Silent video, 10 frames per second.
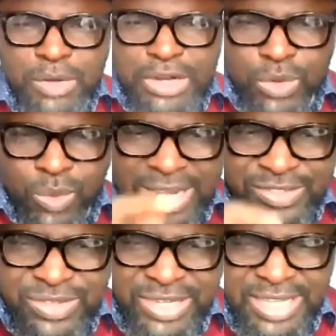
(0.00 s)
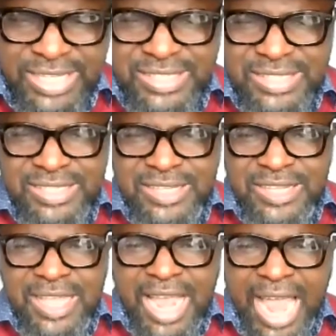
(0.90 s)
But the question is,
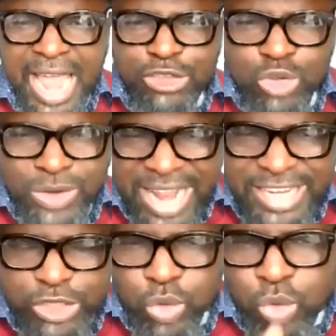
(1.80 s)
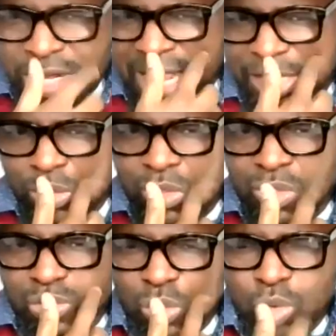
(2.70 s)
are you ready to go that
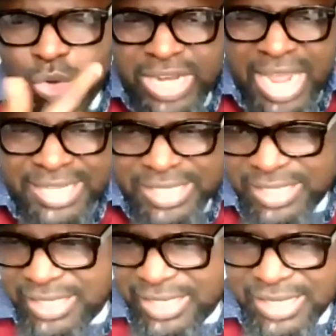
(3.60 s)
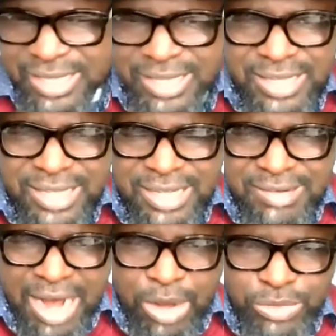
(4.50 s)
to go that
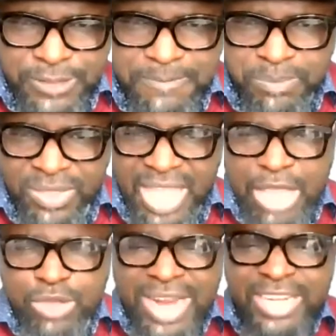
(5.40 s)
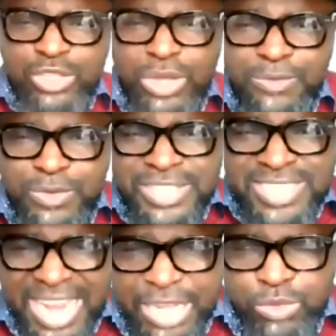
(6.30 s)
route? Are you ready to even
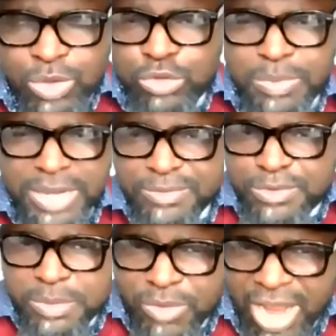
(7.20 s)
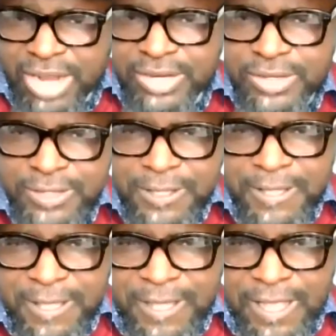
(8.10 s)
challenge what you believe to be wrong?
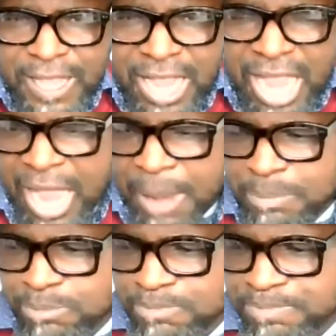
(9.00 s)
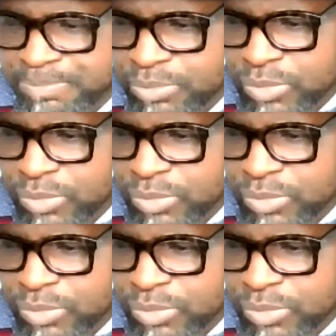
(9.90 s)
Um,